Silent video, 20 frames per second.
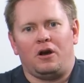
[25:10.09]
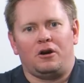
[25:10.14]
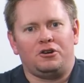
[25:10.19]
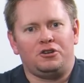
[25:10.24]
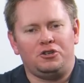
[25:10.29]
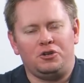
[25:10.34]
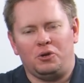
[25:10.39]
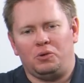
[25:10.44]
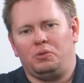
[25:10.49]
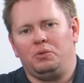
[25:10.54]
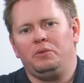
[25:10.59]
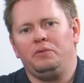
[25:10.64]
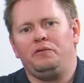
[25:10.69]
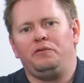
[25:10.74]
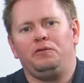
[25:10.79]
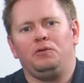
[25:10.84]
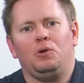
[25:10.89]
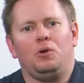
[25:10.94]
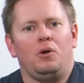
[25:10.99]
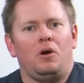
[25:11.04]
our showroom
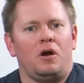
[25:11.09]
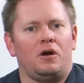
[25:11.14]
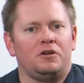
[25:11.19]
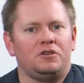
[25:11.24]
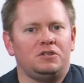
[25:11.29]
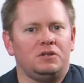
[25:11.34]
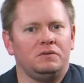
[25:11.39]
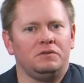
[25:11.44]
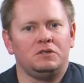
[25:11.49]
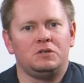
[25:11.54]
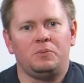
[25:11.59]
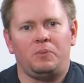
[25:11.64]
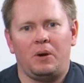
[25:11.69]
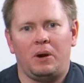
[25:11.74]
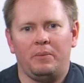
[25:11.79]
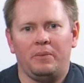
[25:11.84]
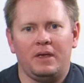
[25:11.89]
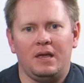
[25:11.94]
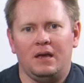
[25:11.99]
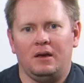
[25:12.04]
floor, our service
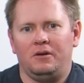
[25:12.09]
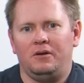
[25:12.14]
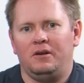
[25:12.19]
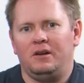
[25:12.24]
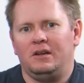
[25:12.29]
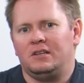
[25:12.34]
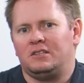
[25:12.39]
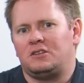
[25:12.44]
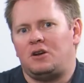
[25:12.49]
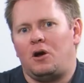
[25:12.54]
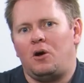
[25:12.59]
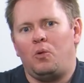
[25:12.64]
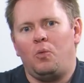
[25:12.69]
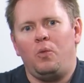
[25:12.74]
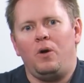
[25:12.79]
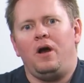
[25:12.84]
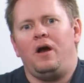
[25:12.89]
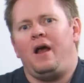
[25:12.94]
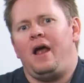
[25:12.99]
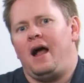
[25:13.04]
department counter desk, our
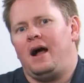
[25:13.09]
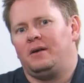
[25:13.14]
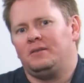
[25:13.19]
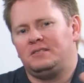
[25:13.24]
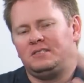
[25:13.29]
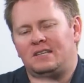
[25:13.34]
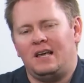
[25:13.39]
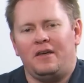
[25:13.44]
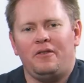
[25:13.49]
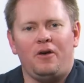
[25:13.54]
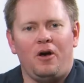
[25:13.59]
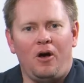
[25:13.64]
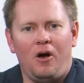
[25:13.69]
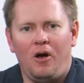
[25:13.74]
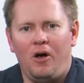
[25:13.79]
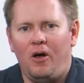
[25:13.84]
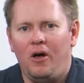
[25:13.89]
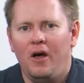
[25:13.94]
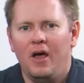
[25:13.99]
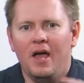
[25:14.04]
warehouse, down the
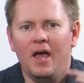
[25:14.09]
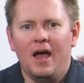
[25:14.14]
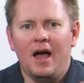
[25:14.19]
hall.